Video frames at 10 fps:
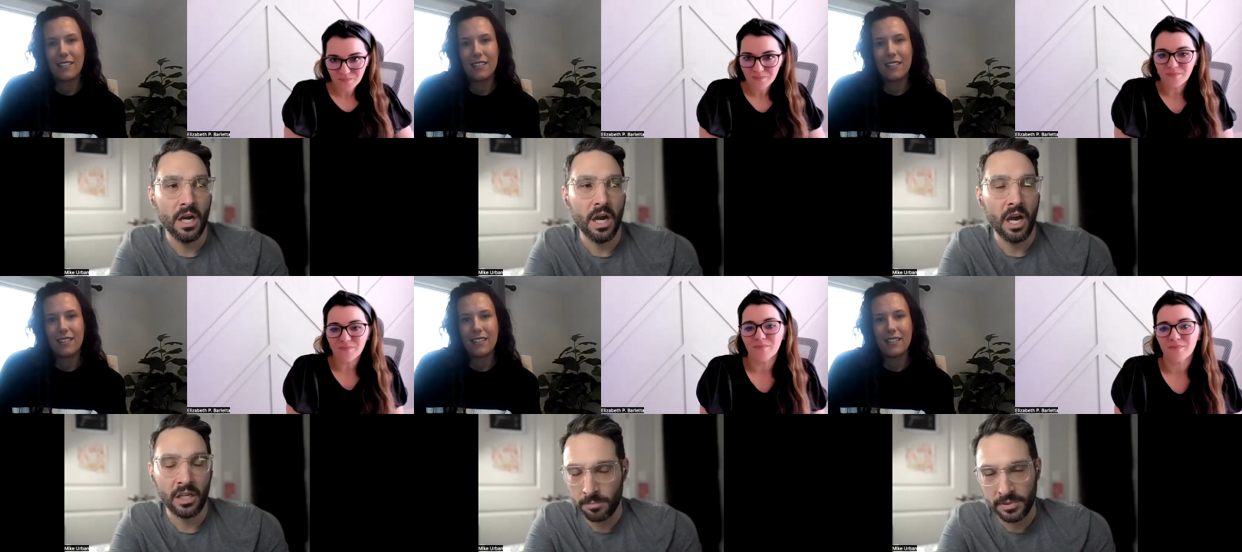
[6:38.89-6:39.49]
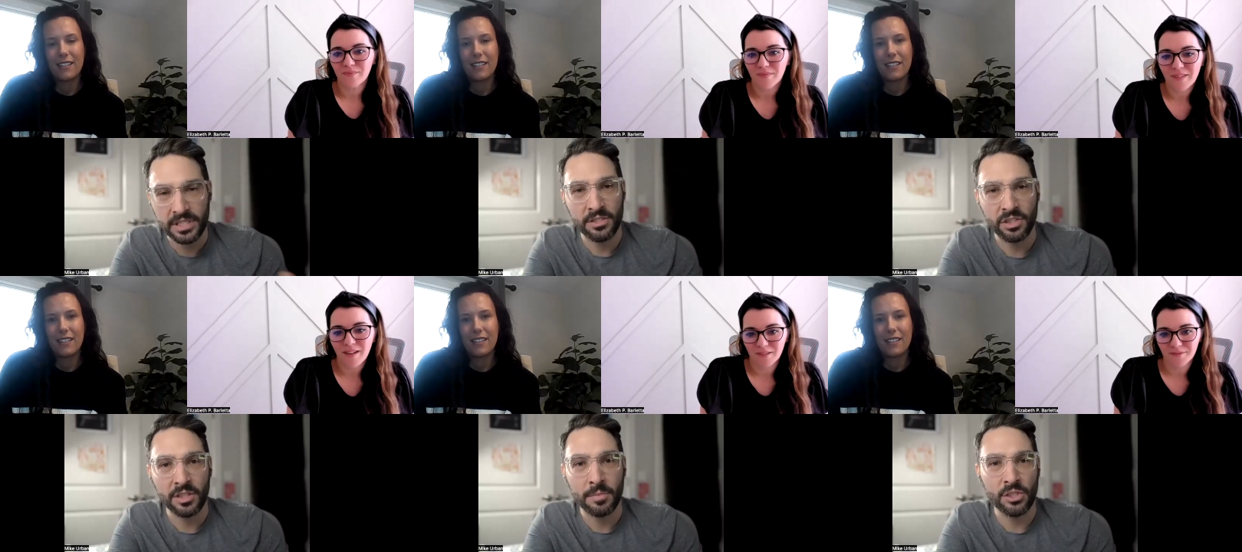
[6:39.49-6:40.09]
Speaker 1: uh, could
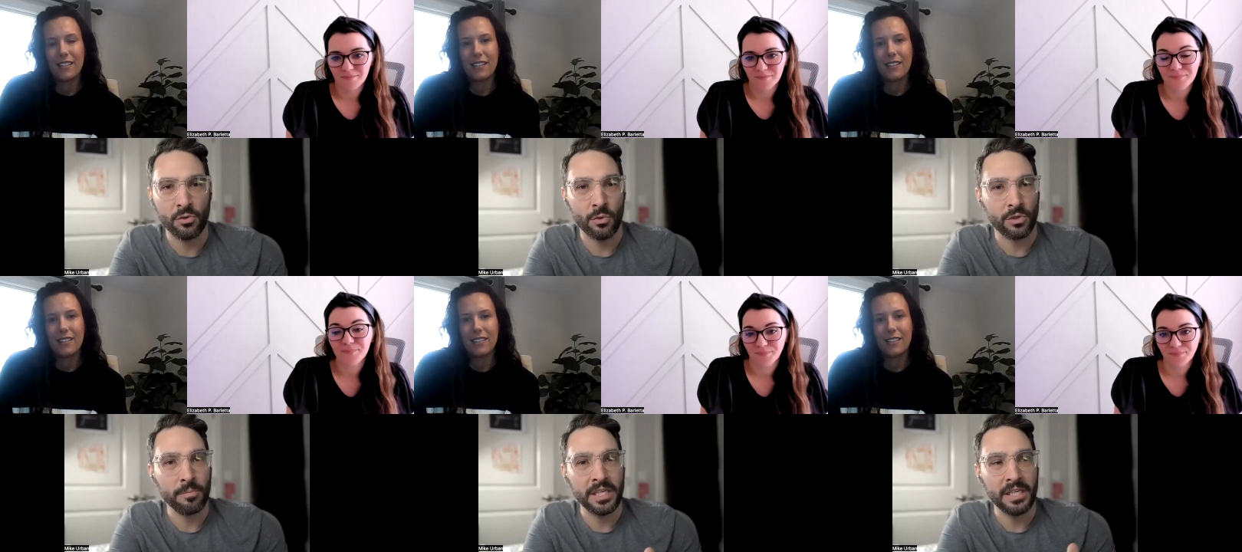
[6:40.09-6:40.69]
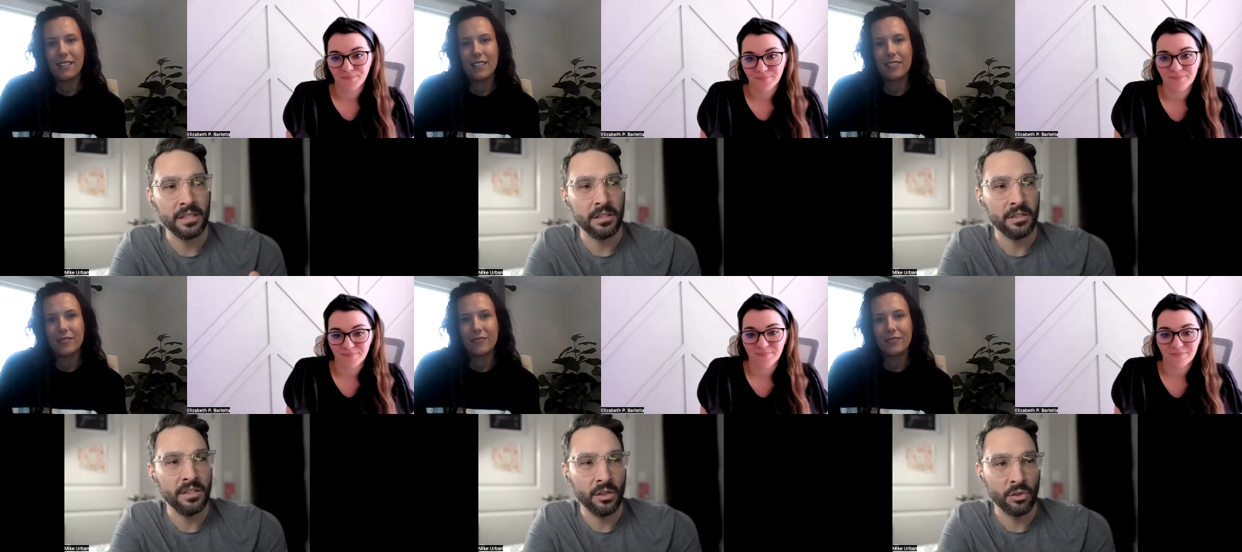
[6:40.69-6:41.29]
potentially be shorter, meaning,
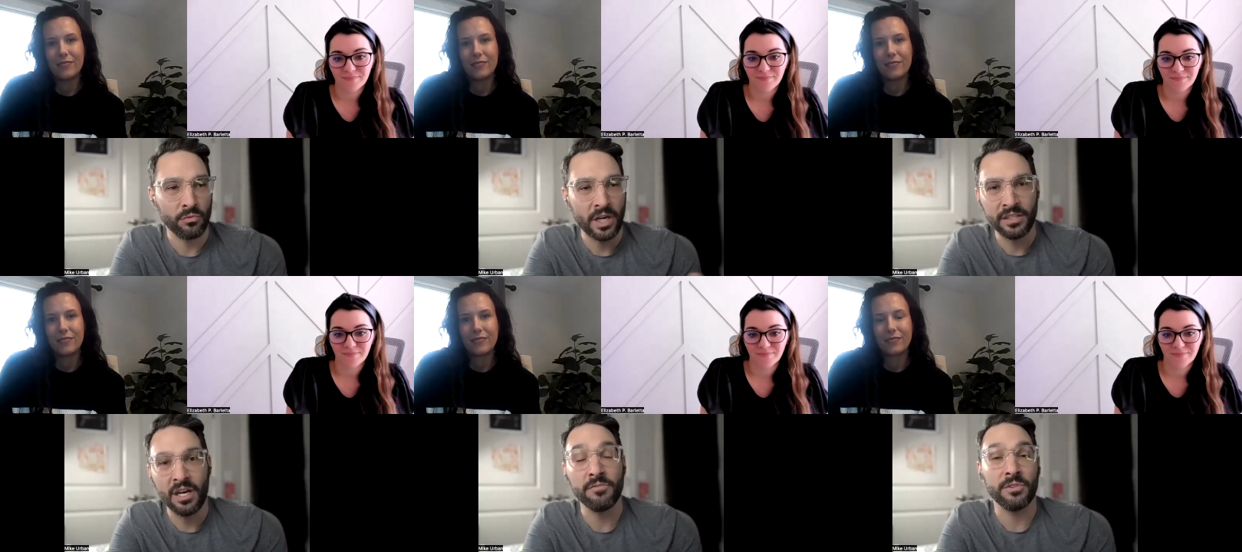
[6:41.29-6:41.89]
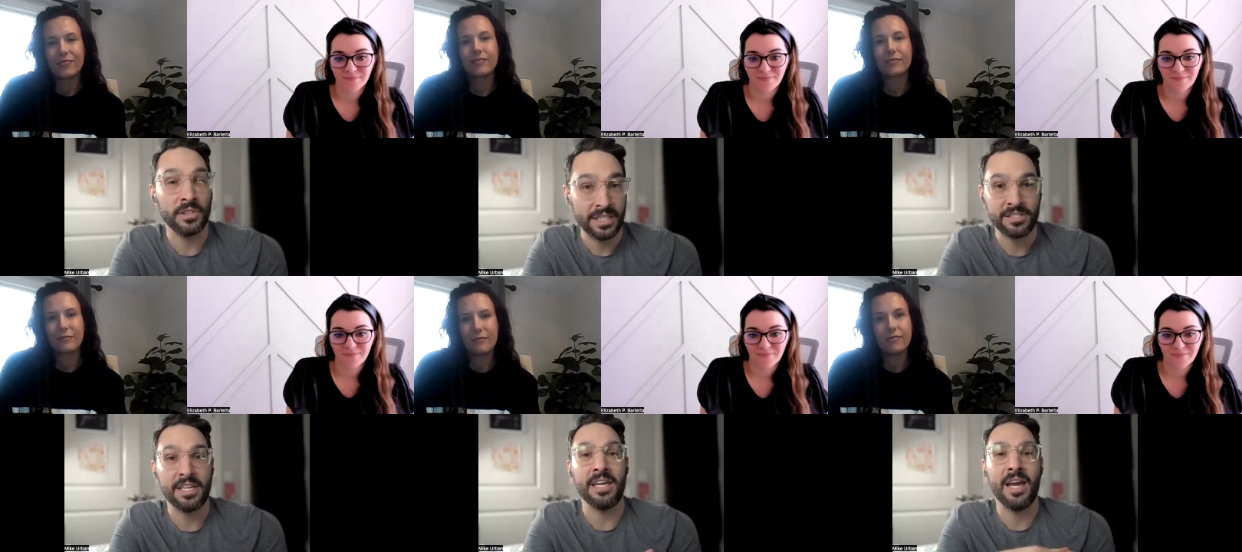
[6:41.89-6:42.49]
you know, you write an offer, let's
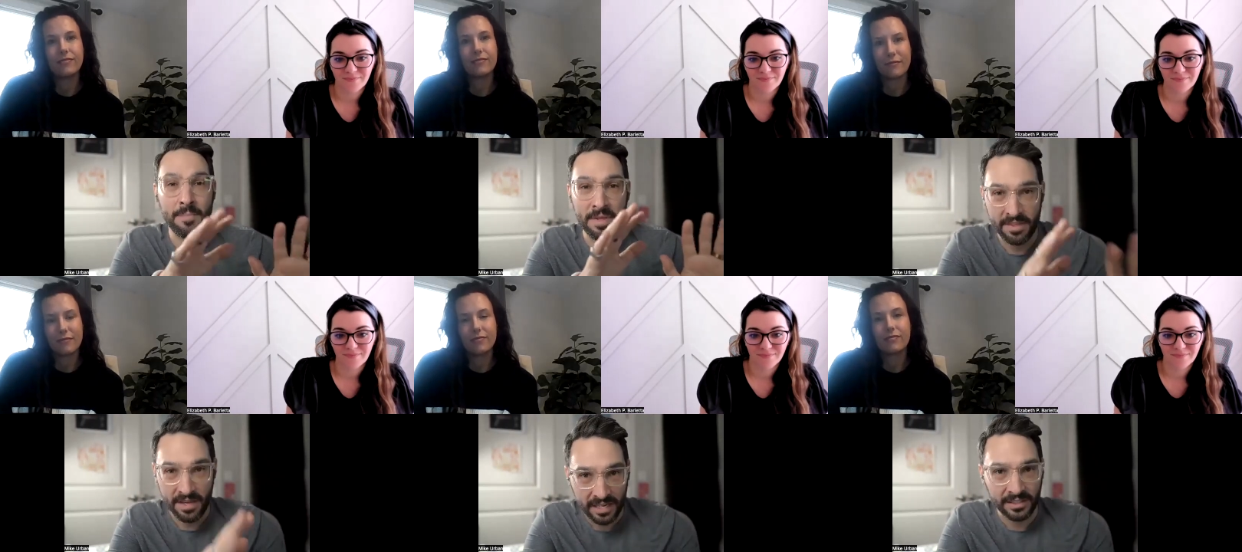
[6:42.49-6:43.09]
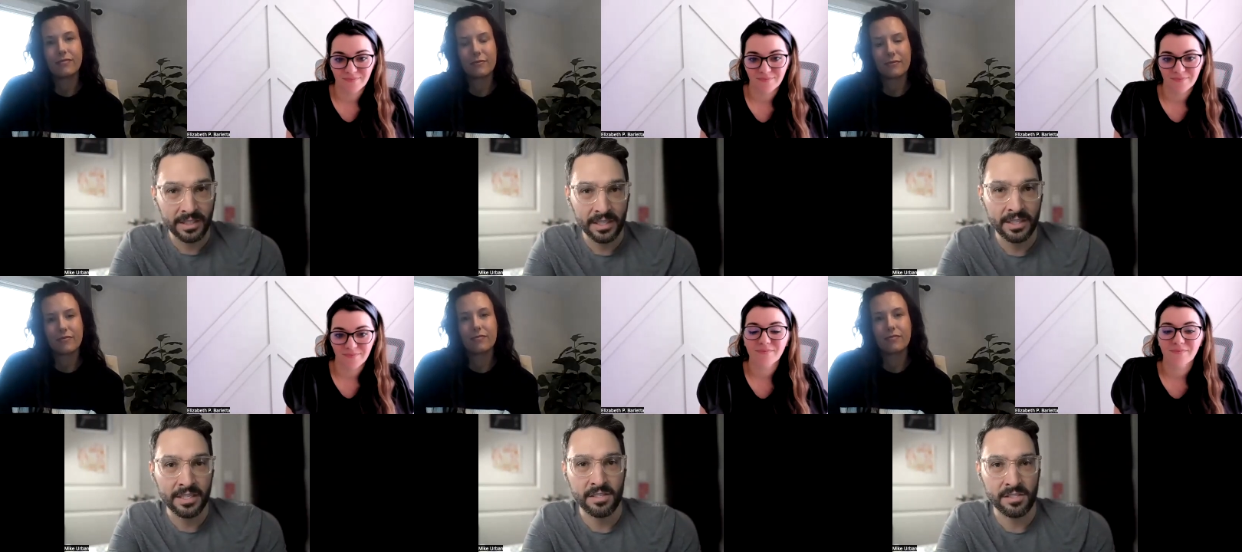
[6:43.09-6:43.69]
say hypothetically, it
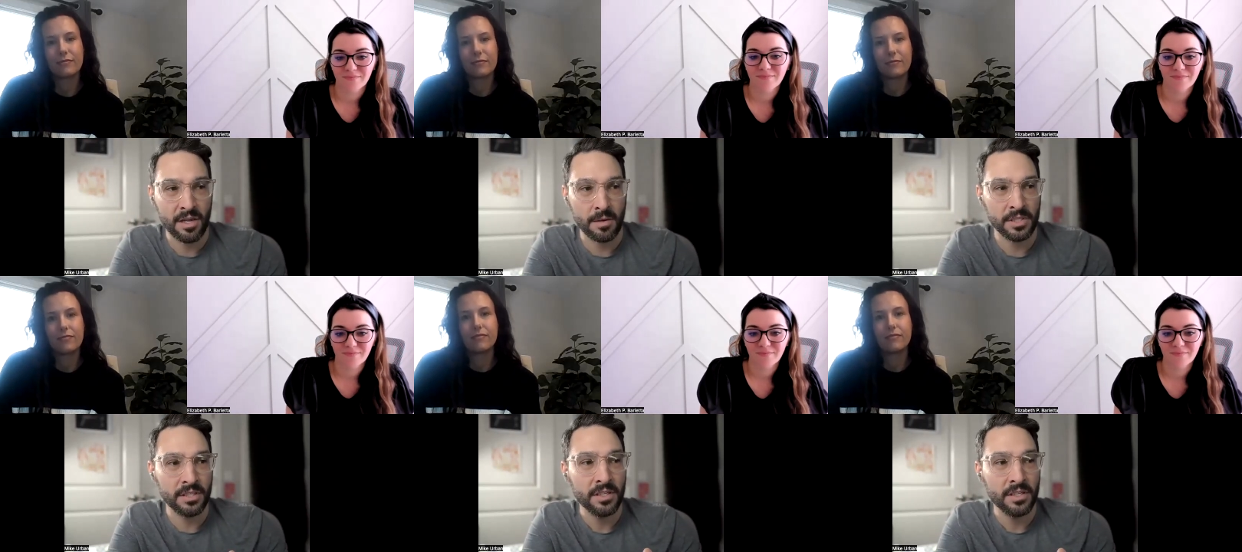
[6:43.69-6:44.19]
gets accepted.